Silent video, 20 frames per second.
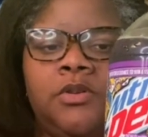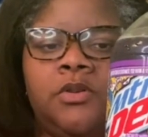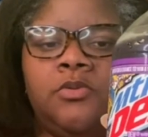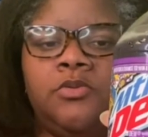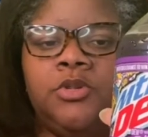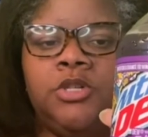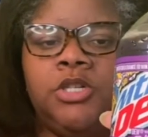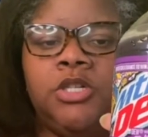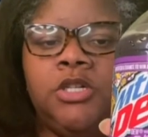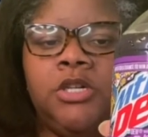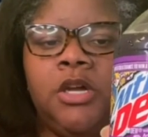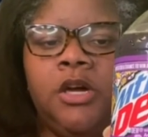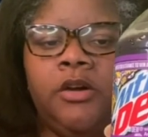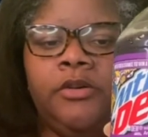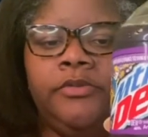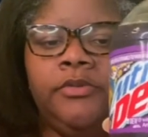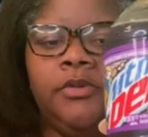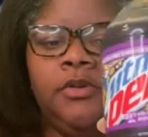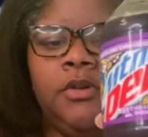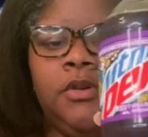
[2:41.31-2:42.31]
Oh shit,
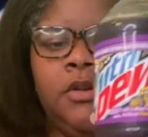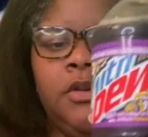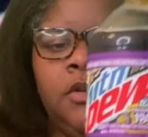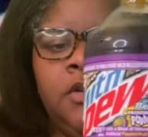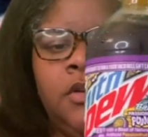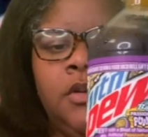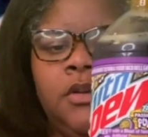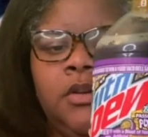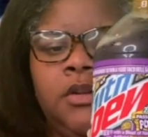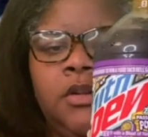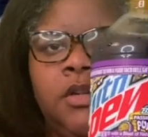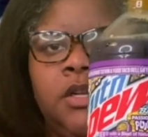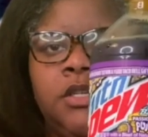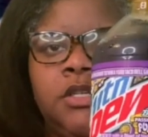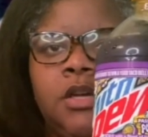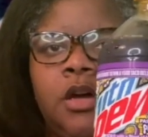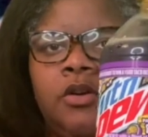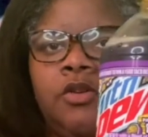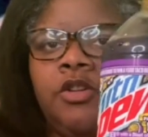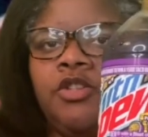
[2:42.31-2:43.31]
let's
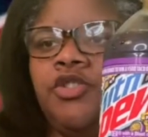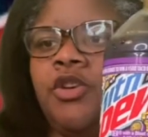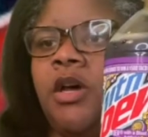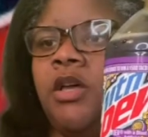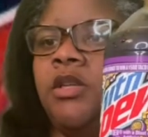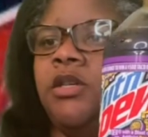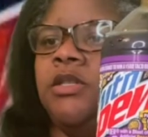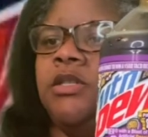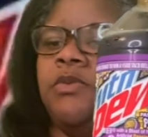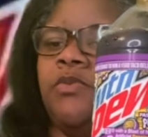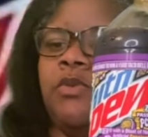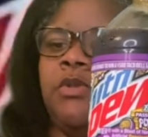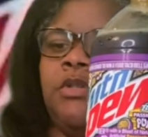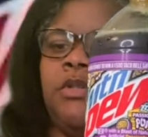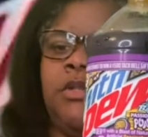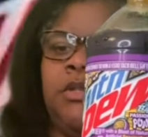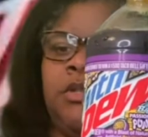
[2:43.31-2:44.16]
go on and try this one,